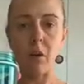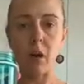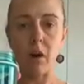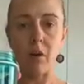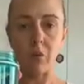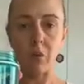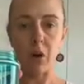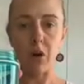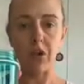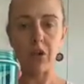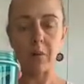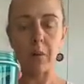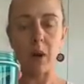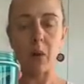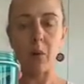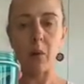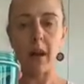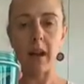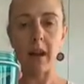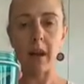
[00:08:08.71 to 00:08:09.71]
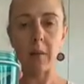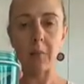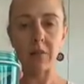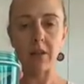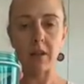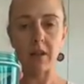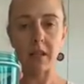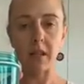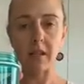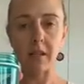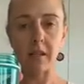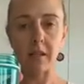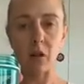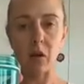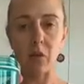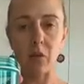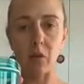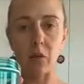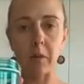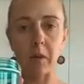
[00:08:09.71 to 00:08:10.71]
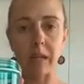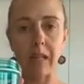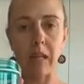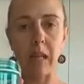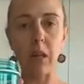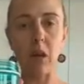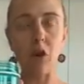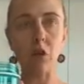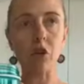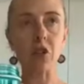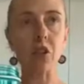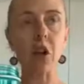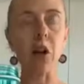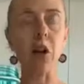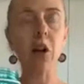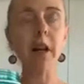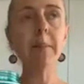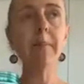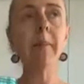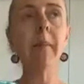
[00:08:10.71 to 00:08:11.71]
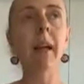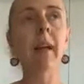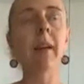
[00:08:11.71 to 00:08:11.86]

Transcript: I've worked my way up to this over a really long time.